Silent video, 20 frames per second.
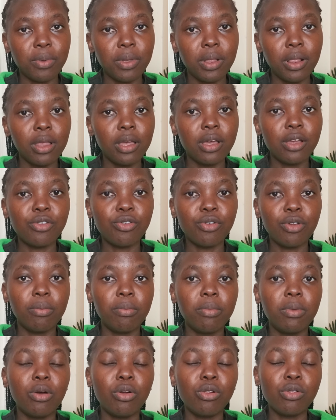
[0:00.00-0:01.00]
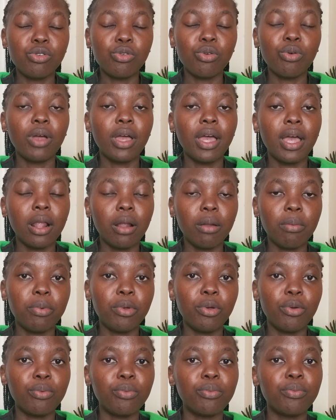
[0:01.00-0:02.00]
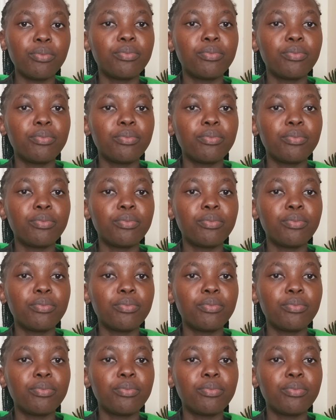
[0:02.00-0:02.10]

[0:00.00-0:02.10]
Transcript: well. It will also help you.